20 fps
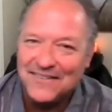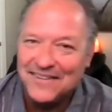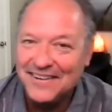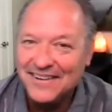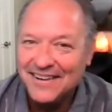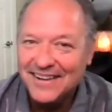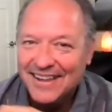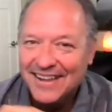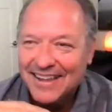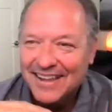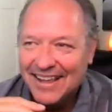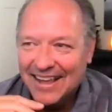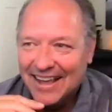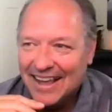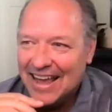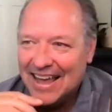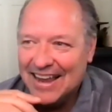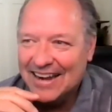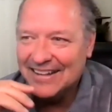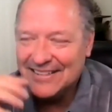one.
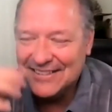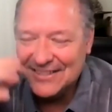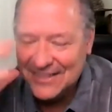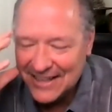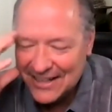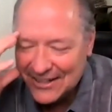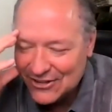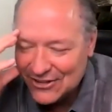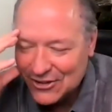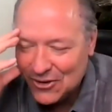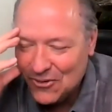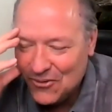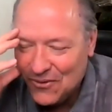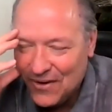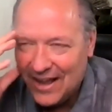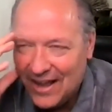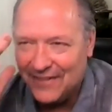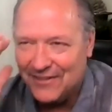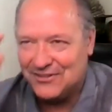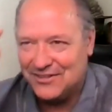And it's it's so
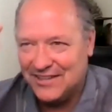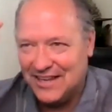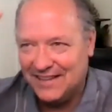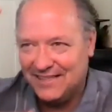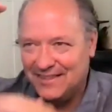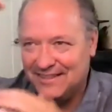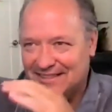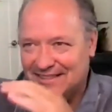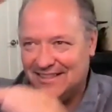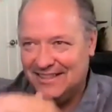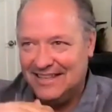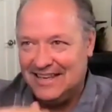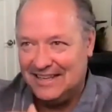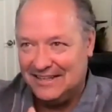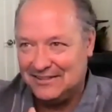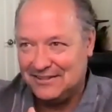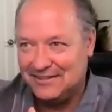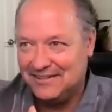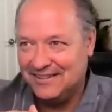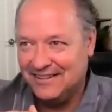wild. There's like this
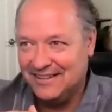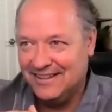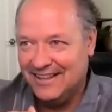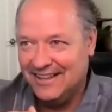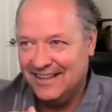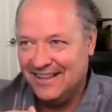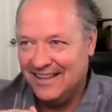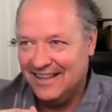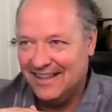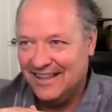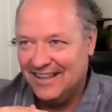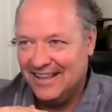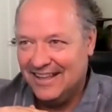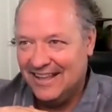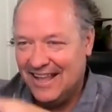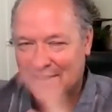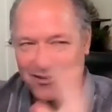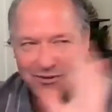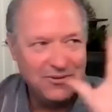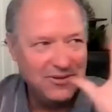list.
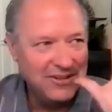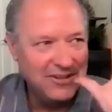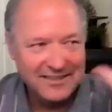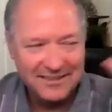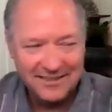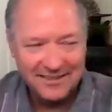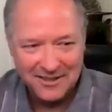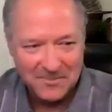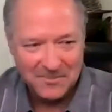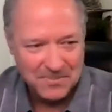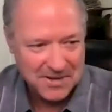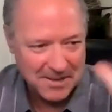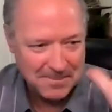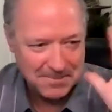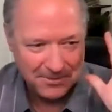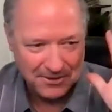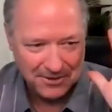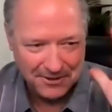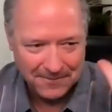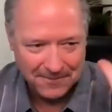And you listen to
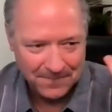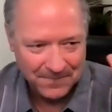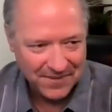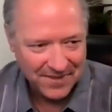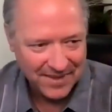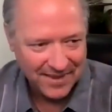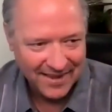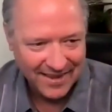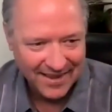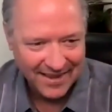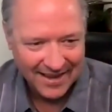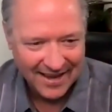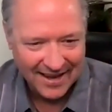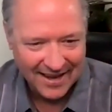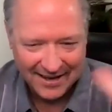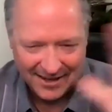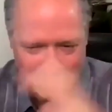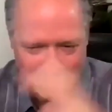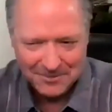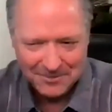people and
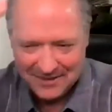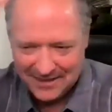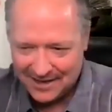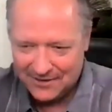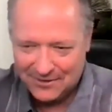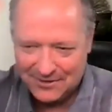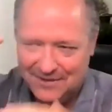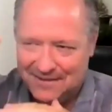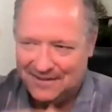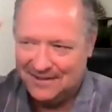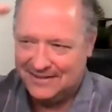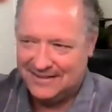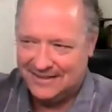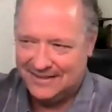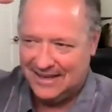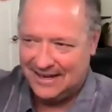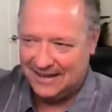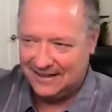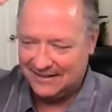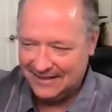it comes down to this
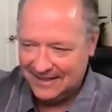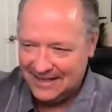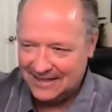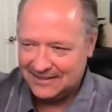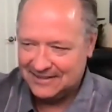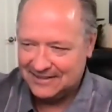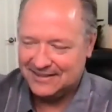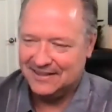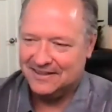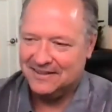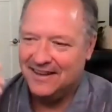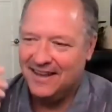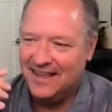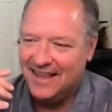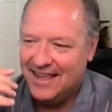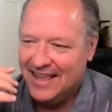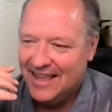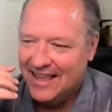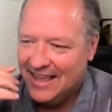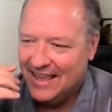like list and
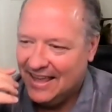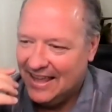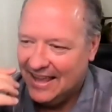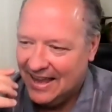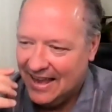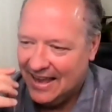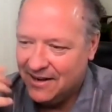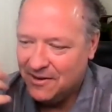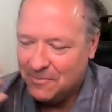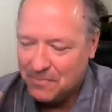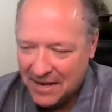and it